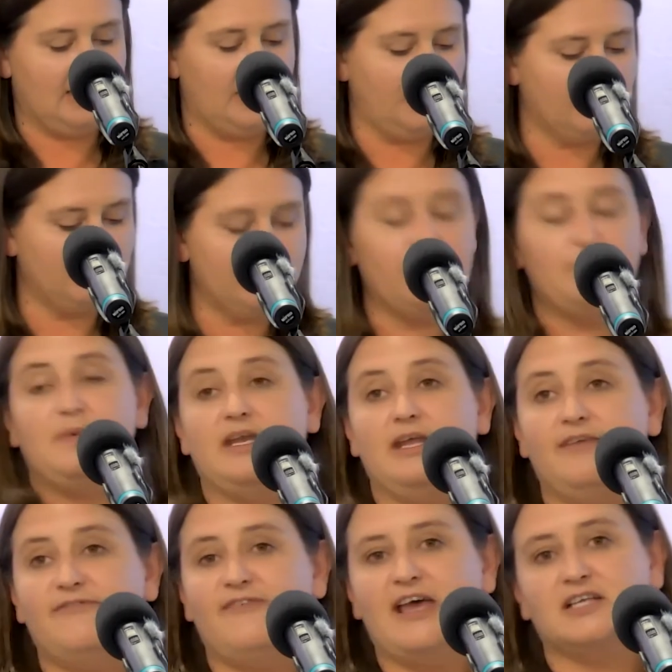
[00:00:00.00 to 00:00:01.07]
a
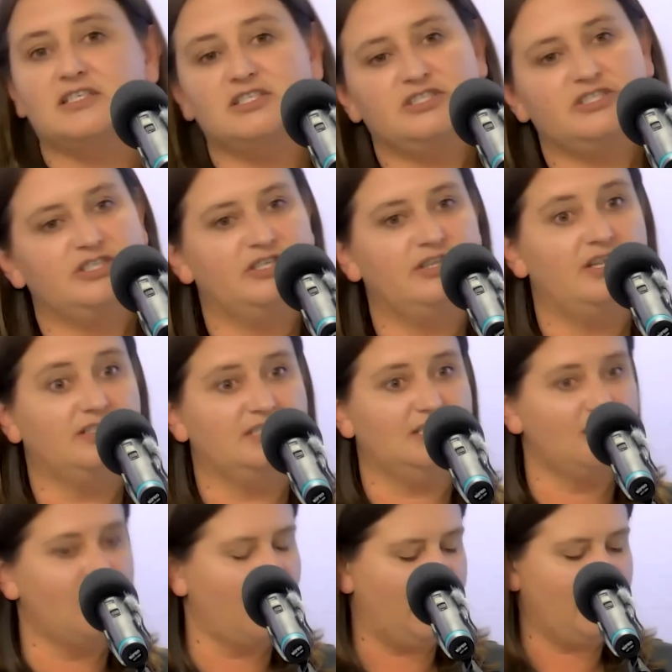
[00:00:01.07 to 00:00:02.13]
contributing factor to the
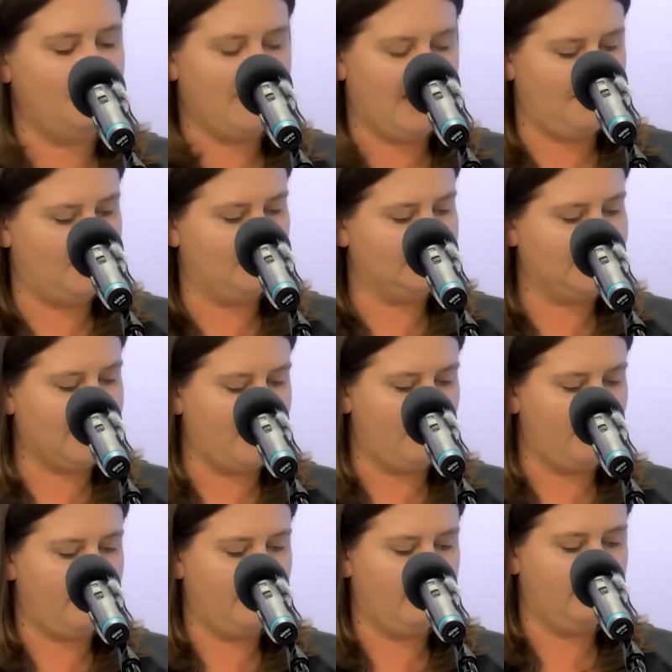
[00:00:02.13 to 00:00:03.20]
decline in people's
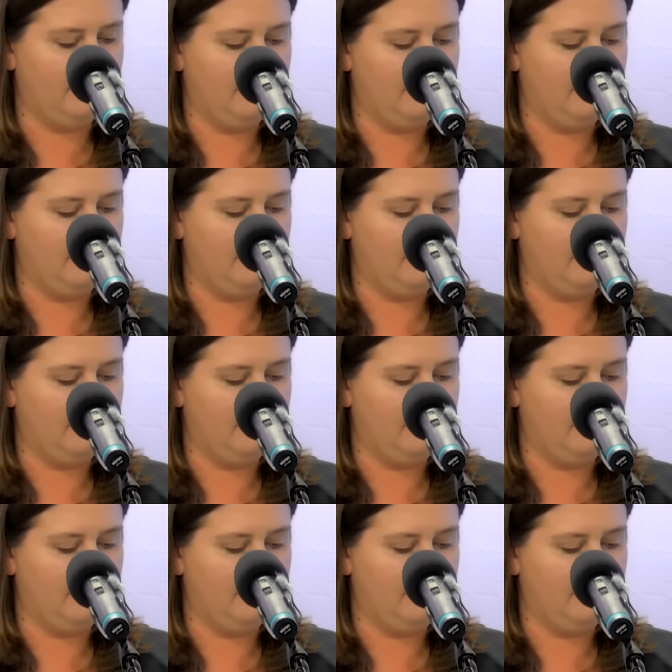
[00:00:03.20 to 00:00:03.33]
health.